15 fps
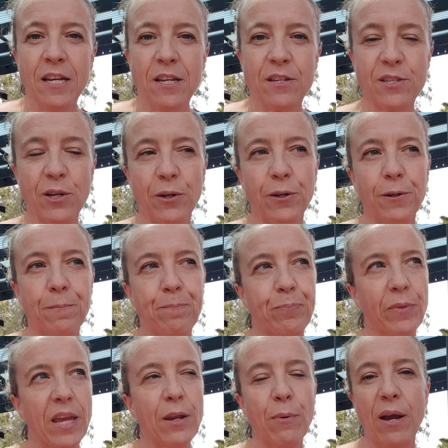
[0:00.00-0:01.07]
So
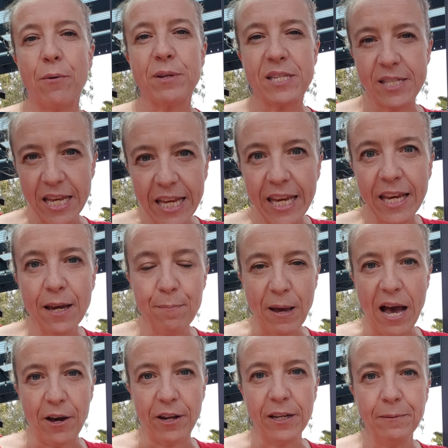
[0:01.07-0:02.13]
anyway, I was thinking
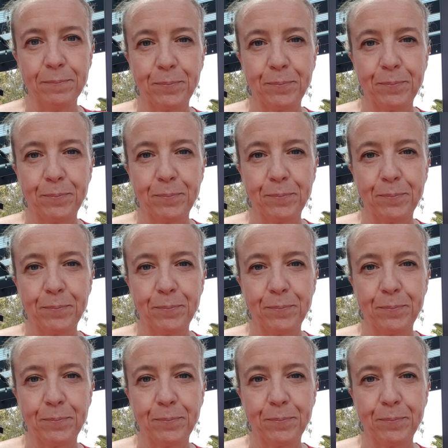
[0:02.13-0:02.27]
about it,